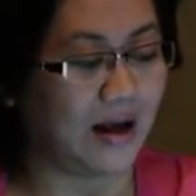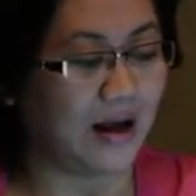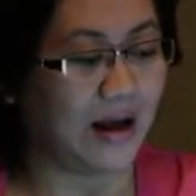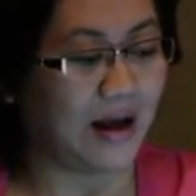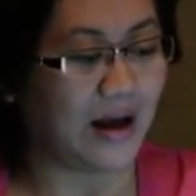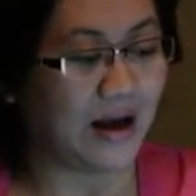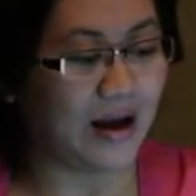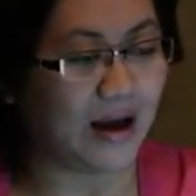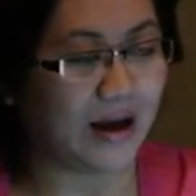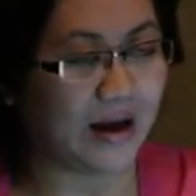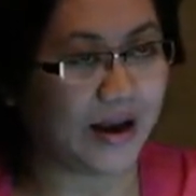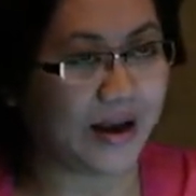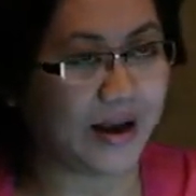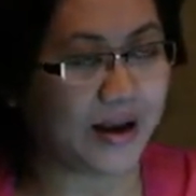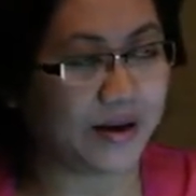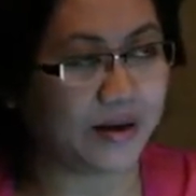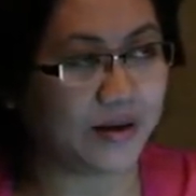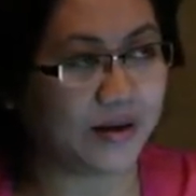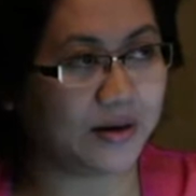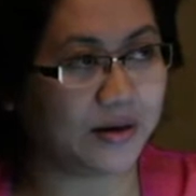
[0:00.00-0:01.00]

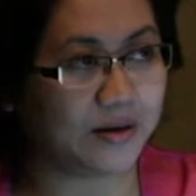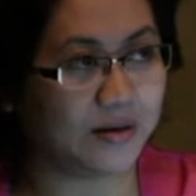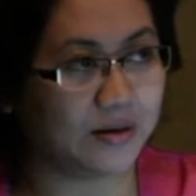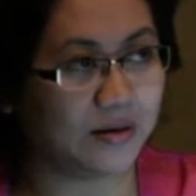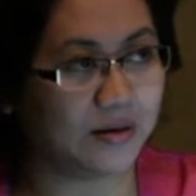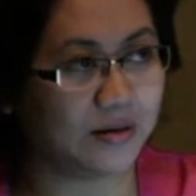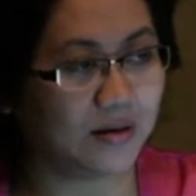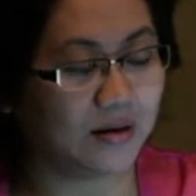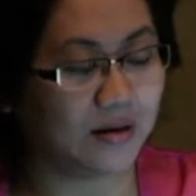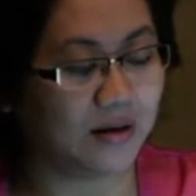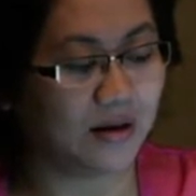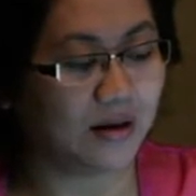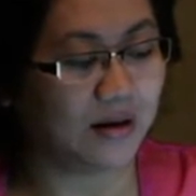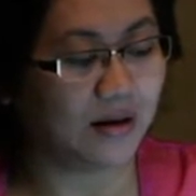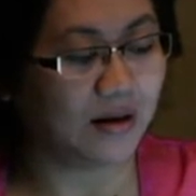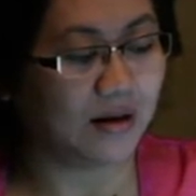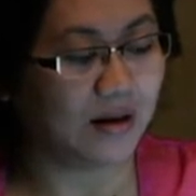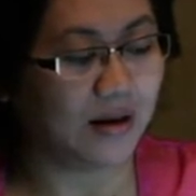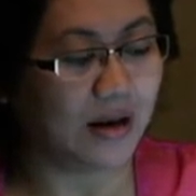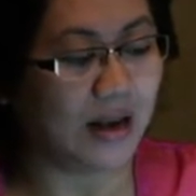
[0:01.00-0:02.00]
I
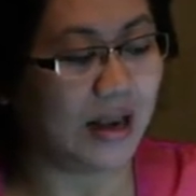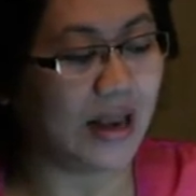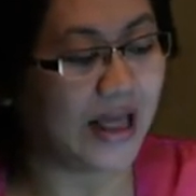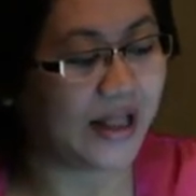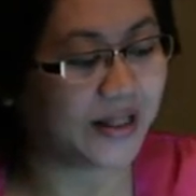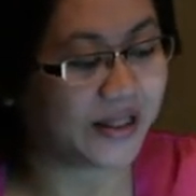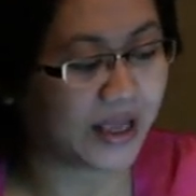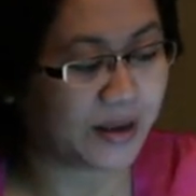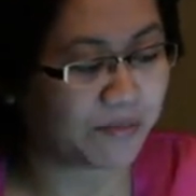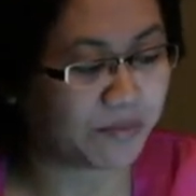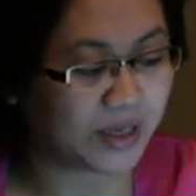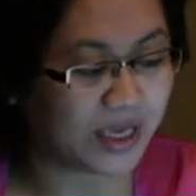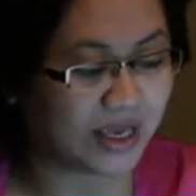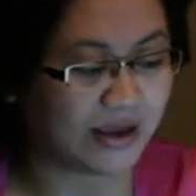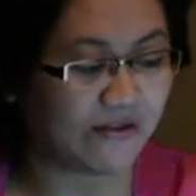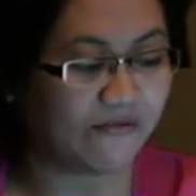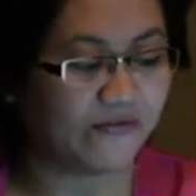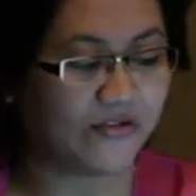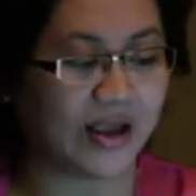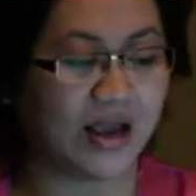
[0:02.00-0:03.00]
let them
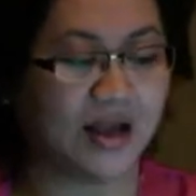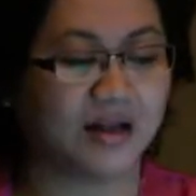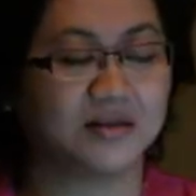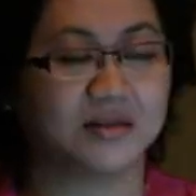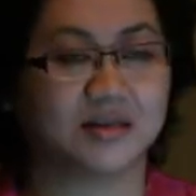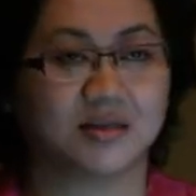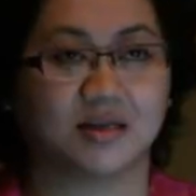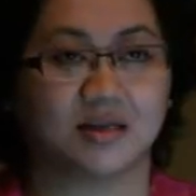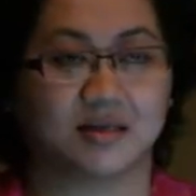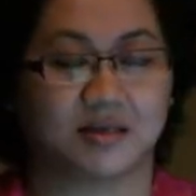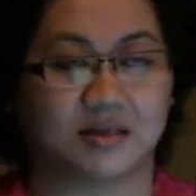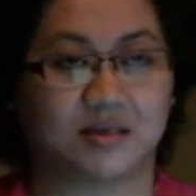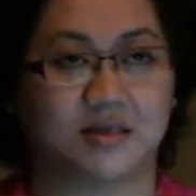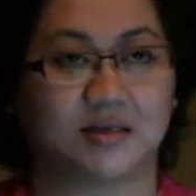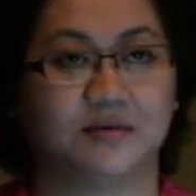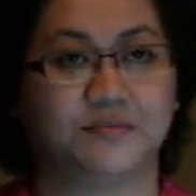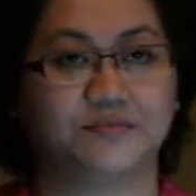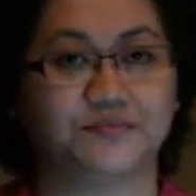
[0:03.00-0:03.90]
give the answers.